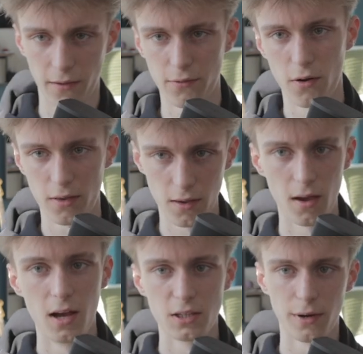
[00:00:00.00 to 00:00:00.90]
and forth.
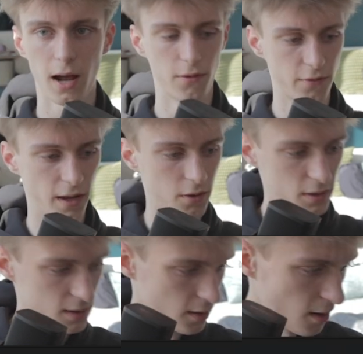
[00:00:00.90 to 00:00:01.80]
So it kind of
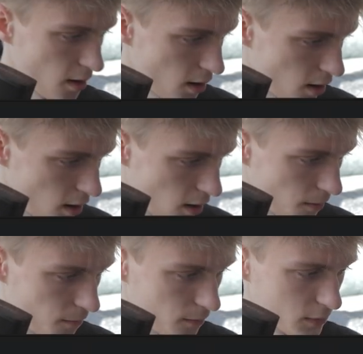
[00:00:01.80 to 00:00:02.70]
flickers.
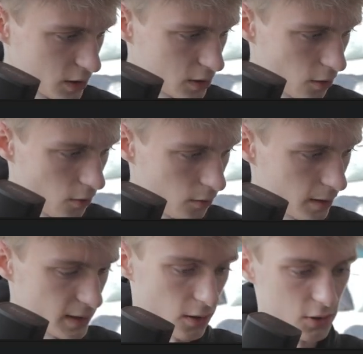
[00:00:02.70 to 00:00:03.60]
So
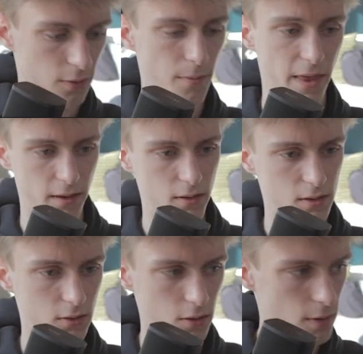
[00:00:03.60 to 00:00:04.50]
that's also a method
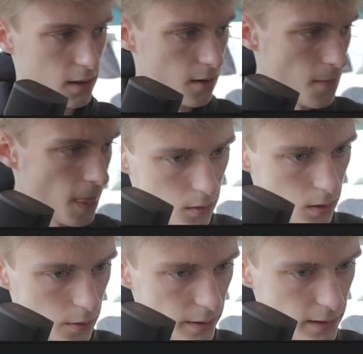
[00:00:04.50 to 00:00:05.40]
to do it.
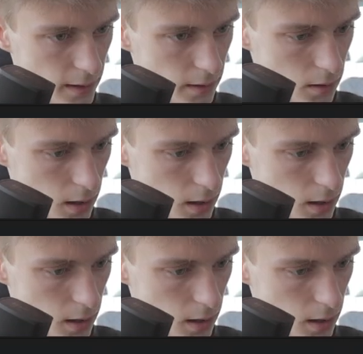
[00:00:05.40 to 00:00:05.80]
All right, and then